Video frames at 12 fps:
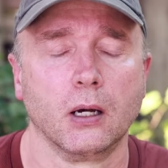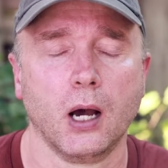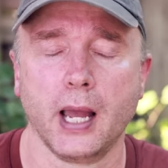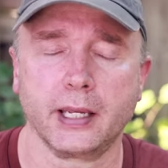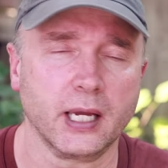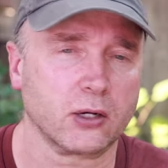
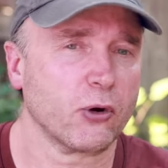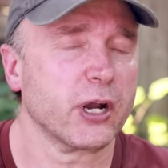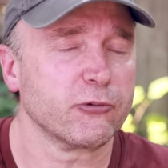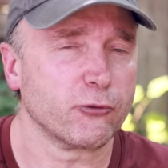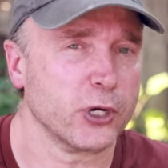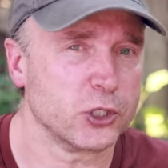I get
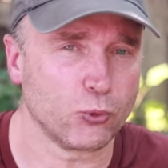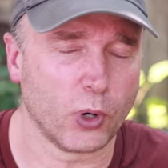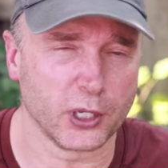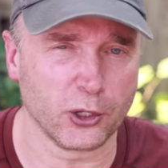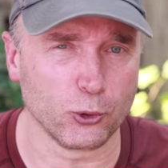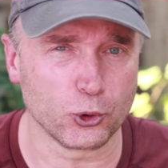credit for each
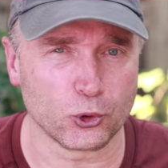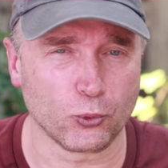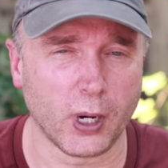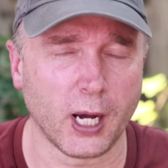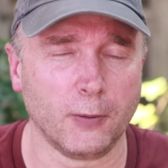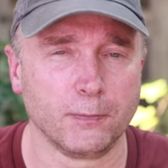one of those as
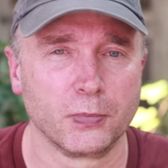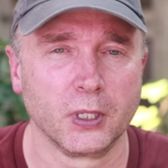well.